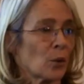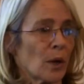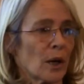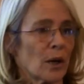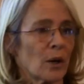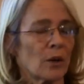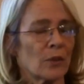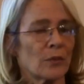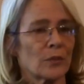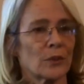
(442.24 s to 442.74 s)

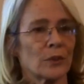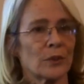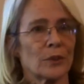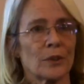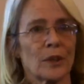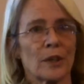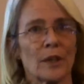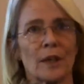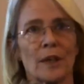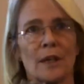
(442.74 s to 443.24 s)
quite
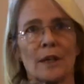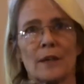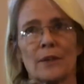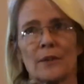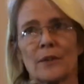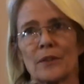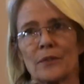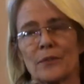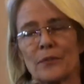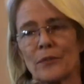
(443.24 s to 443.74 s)
often
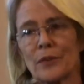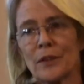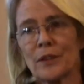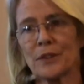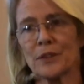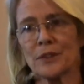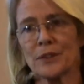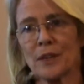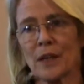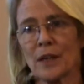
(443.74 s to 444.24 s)
the
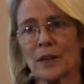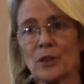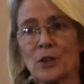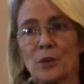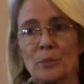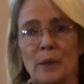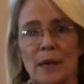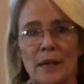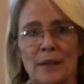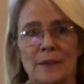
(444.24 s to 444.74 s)
first sign
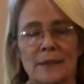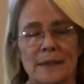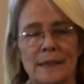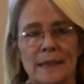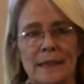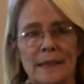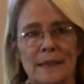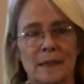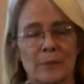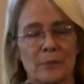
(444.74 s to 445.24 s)
you might
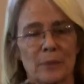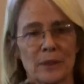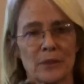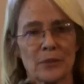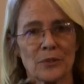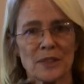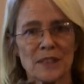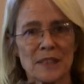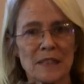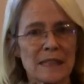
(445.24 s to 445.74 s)
see is a
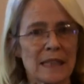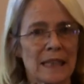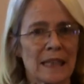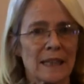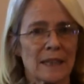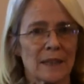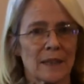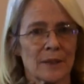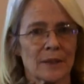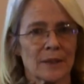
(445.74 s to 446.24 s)
bit of
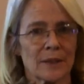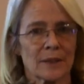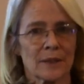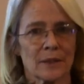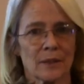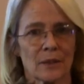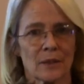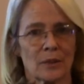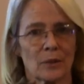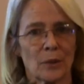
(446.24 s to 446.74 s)

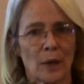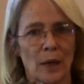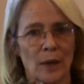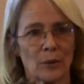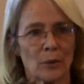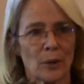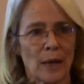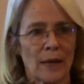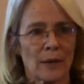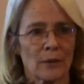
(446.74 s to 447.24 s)
stickiness
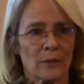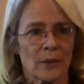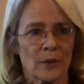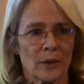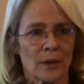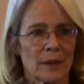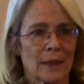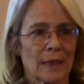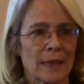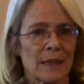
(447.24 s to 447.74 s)

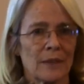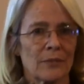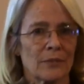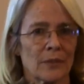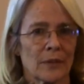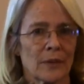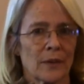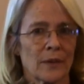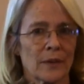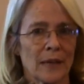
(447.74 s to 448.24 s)
around the leaf,
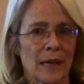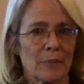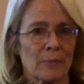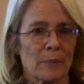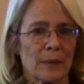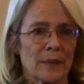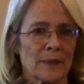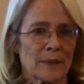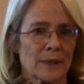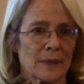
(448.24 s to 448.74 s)
and that
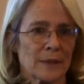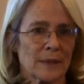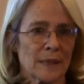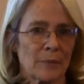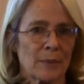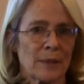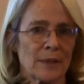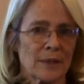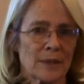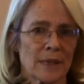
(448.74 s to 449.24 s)
means that
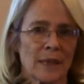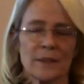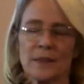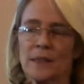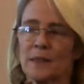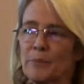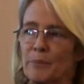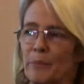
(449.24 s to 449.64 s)
some insect is